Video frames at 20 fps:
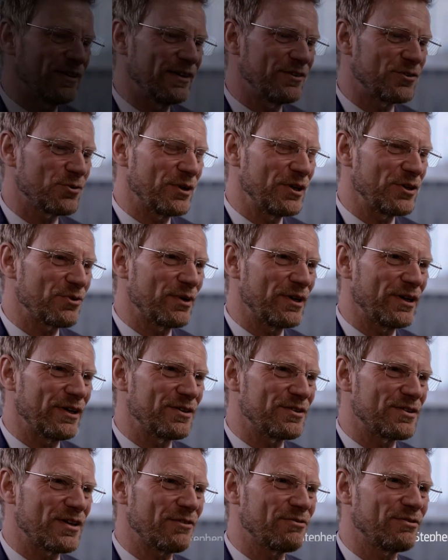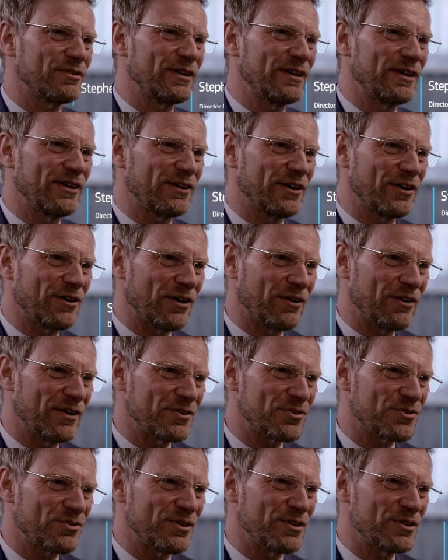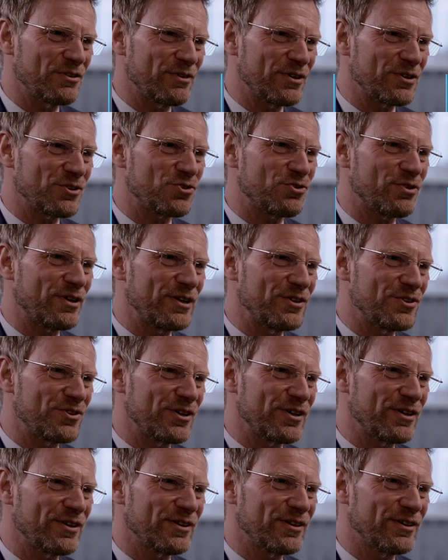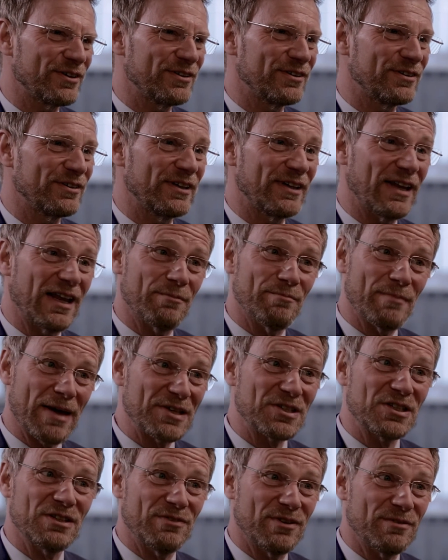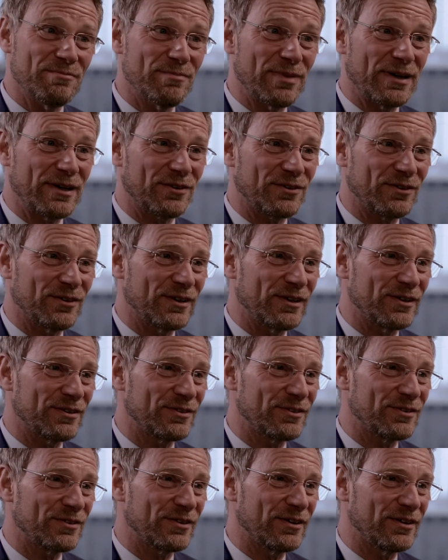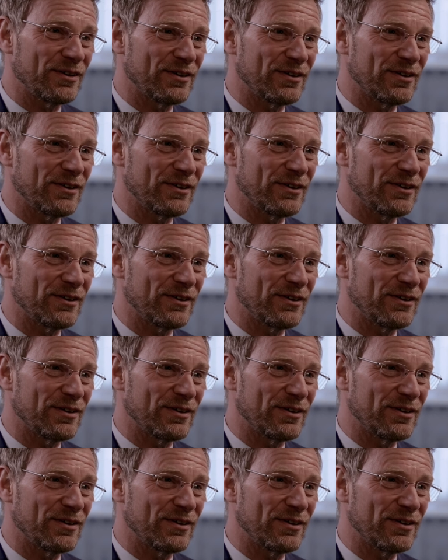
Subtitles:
2020 is definitely going to go down in history as a very strange year, and it had a massive impact on us